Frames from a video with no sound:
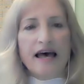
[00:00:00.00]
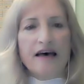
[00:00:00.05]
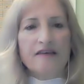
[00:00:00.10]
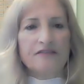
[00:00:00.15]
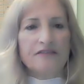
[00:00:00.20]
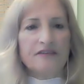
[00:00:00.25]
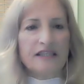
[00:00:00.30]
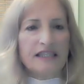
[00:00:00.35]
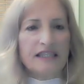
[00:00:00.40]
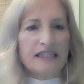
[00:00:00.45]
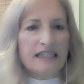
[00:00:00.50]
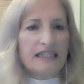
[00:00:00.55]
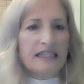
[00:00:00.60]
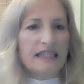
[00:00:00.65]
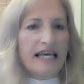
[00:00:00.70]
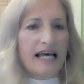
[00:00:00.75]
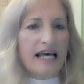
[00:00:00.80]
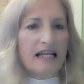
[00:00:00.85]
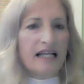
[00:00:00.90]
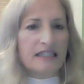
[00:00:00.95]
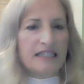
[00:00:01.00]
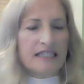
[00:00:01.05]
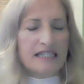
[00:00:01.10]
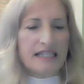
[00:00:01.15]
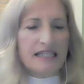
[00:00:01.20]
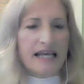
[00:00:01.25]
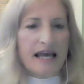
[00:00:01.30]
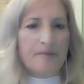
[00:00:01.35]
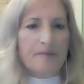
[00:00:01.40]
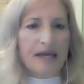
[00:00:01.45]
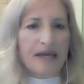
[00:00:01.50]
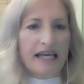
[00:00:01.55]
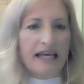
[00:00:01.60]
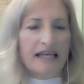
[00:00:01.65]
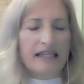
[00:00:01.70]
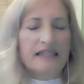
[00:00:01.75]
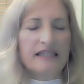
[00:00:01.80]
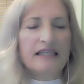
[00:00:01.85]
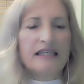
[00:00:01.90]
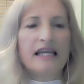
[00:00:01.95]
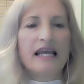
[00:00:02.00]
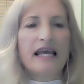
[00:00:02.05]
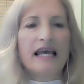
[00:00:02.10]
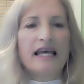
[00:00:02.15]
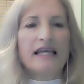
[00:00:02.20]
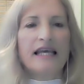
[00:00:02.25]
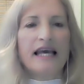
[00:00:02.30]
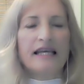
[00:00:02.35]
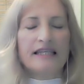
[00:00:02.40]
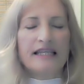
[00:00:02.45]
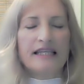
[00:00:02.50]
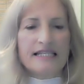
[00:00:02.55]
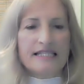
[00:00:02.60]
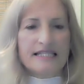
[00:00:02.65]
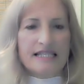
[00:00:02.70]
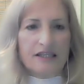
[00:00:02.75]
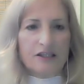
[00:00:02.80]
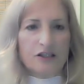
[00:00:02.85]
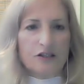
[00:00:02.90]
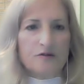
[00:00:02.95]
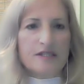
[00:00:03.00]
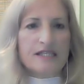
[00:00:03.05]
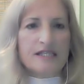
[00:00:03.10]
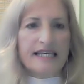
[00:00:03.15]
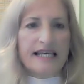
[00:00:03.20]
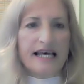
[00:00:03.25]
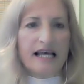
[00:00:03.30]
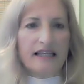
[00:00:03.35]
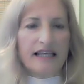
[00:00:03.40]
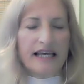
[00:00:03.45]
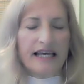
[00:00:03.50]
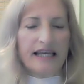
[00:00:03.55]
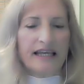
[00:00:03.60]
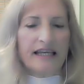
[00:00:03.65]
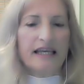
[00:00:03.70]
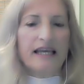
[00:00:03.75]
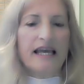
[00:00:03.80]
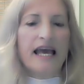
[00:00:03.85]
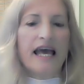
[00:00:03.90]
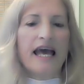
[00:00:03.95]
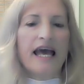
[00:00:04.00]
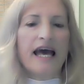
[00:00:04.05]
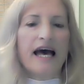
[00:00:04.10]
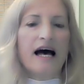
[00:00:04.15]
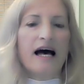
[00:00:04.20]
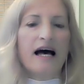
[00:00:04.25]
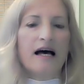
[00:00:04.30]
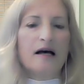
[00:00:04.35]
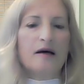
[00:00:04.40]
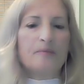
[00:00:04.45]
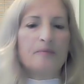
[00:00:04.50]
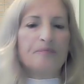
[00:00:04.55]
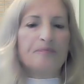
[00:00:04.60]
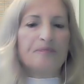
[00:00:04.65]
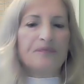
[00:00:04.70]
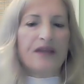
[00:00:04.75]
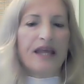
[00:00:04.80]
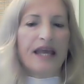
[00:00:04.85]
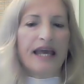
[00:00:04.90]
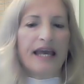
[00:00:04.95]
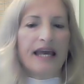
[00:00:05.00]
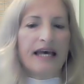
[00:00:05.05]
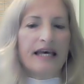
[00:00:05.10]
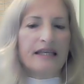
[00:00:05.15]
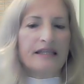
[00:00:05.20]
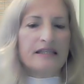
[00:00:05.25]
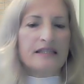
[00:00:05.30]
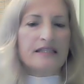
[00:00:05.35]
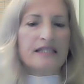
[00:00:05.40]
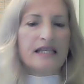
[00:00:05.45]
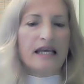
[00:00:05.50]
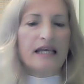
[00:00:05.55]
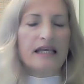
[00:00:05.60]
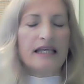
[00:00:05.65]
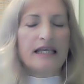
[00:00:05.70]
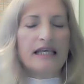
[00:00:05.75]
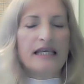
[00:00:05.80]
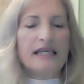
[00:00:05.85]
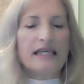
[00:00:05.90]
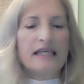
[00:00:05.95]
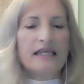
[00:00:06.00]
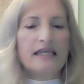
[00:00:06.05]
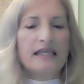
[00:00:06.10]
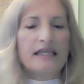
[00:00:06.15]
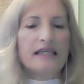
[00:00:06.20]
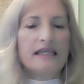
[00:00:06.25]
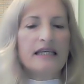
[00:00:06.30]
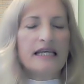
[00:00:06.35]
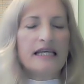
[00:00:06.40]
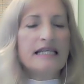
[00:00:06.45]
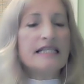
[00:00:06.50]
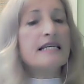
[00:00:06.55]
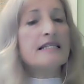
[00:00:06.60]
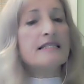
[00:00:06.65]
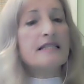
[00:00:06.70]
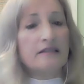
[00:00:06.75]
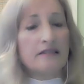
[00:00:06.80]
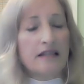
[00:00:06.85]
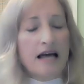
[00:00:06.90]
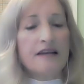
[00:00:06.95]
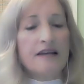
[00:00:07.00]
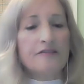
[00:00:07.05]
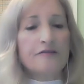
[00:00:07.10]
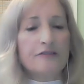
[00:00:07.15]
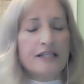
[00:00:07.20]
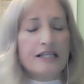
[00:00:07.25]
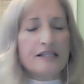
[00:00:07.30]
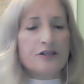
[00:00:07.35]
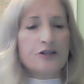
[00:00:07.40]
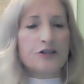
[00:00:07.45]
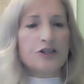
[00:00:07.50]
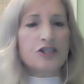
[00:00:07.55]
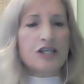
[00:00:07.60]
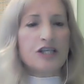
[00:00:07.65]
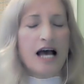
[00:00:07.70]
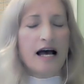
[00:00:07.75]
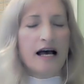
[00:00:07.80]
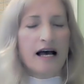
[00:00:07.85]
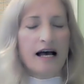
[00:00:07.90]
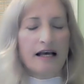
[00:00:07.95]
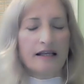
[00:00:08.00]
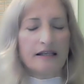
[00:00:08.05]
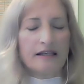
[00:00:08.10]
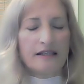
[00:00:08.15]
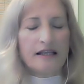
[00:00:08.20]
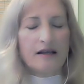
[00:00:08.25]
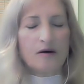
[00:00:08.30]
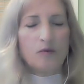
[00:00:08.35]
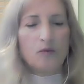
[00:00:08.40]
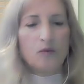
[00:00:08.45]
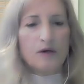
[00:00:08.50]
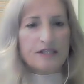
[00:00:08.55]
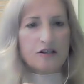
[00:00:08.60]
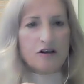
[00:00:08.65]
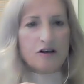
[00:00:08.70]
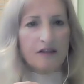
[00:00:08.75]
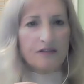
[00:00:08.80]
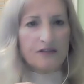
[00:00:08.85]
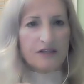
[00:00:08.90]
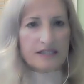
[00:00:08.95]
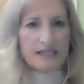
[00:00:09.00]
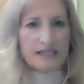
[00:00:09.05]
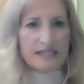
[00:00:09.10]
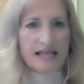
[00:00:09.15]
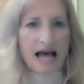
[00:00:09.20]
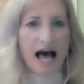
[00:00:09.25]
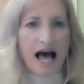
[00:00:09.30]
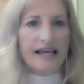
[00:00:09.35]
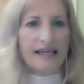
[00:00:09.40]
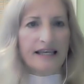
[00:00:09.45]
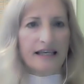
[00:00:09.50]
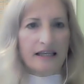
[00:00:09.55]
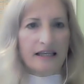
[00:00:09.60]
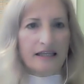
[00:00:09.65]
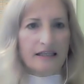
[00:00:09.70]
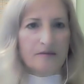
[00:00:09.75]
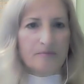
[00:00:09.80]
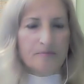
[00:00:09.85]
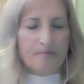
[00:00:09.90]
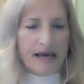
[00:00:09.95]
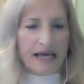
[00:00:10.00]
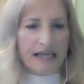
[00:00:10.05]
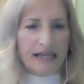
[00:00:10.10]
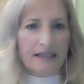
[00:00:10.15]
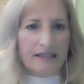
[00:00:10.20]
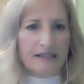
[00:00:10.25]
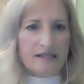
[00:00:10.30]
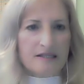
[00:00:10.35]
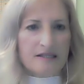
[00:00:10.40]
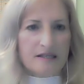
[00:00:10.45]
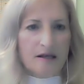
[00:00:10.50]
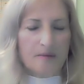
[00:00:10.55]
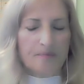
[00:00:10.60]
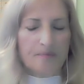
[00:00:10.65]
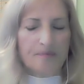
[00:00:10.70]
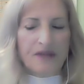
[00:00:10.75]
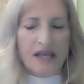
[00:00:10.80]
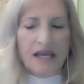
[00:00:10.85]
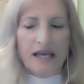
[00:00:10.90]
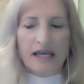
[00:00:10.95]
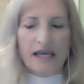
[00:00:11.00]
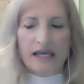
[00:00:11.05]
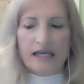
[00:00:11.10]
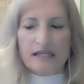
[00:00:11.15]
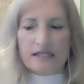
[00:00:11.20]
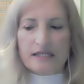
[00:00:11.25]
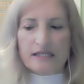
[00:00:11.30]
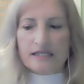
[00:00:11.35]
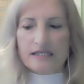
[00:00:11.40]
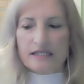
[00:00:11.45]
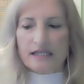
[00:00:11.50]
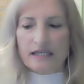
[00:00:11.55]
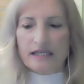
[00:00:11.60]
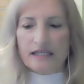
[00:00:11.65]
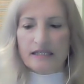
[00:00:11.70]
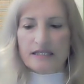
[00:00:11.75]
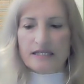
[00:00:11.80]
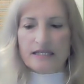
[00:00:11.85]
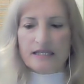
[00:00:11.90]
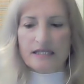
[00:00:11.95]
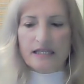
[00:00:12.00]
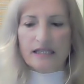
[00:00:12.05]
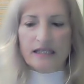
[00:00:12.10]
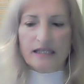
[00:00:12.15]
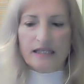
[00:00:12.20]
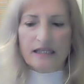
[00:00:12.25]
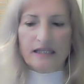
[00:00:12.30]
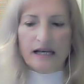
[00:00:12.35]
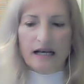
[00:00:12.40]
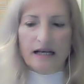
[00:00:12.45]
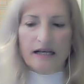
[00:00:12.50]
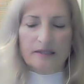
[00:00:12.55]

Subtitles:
Feldman, and he's at UCLA. And he does a lot of research on what's called the sighing mechanism. It's the